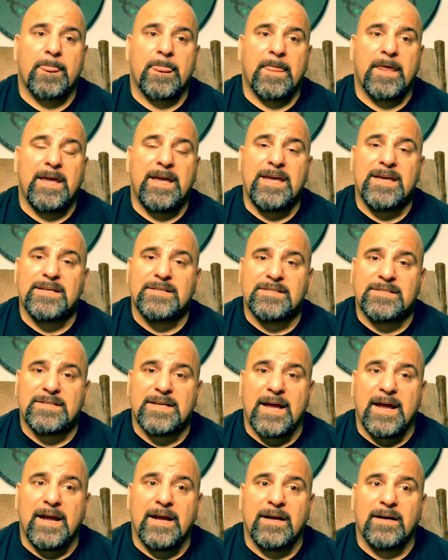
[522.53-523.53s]
he is
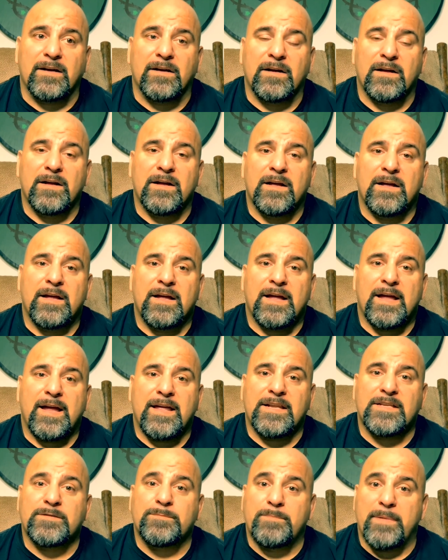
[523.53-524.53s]
saying
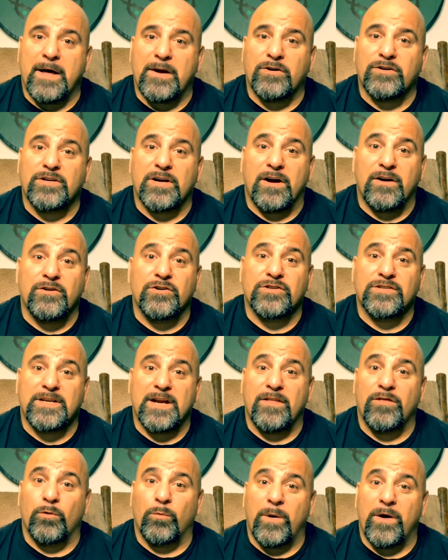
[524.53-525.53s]
it is better to
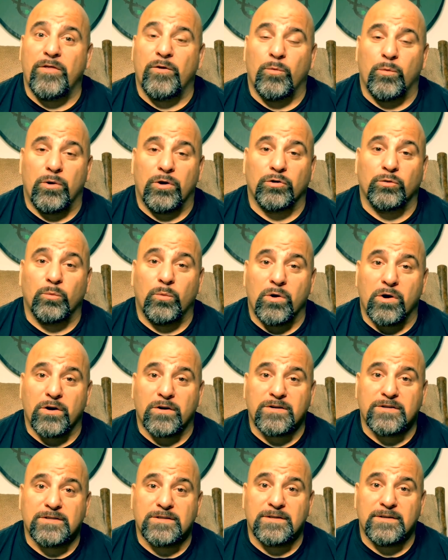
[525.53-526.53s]
understand the way the world
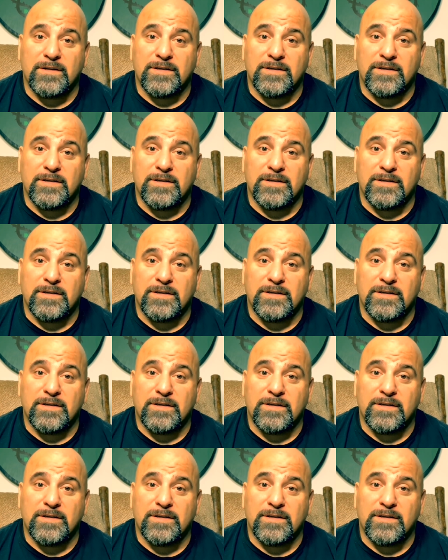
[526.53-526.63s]
works.